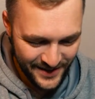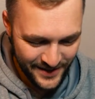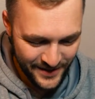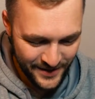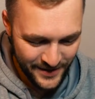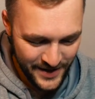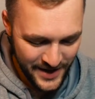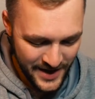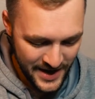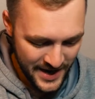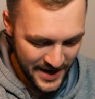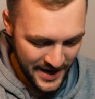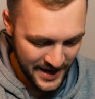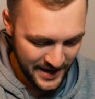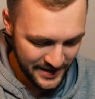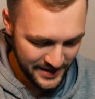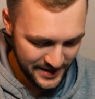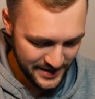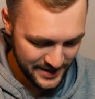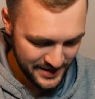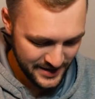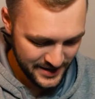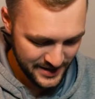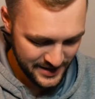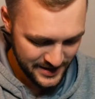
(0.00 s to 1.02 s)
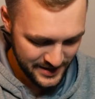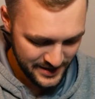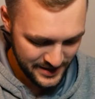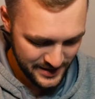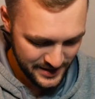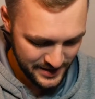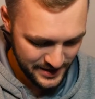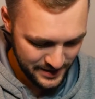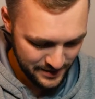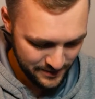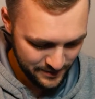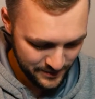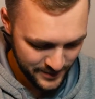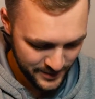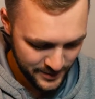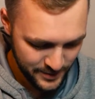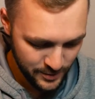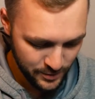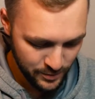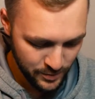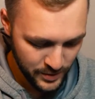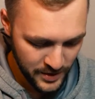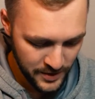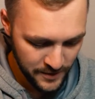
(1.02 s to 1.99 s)
All right,
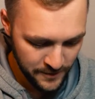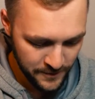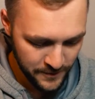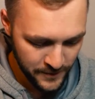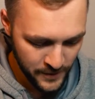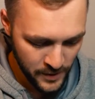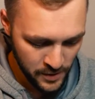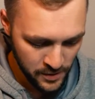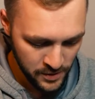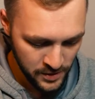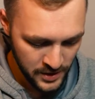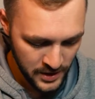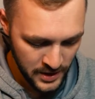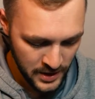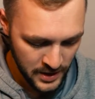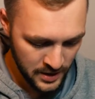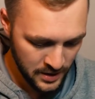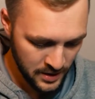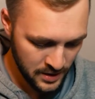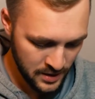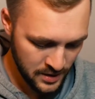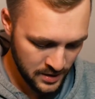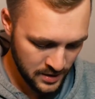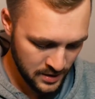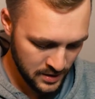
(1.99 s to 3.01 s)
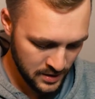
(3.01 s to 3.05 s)
Mr. Reed Foley.